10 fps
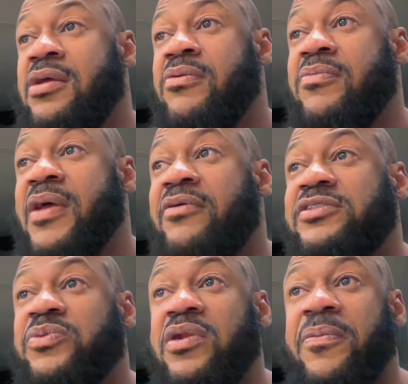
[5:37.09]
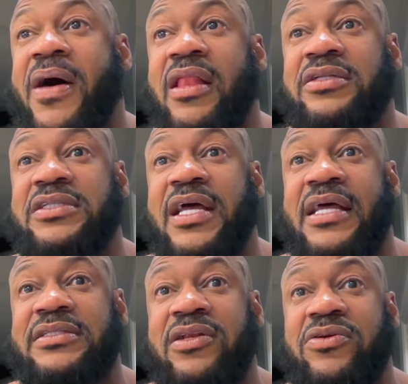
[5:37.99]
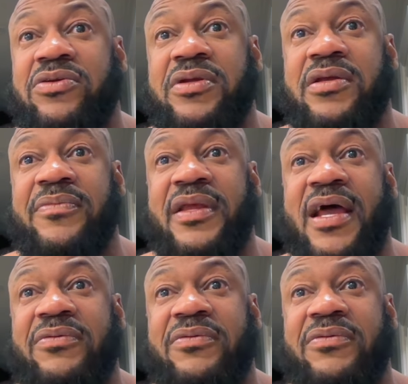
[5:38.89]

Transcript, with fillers: I just want to apologize. I know you hear me.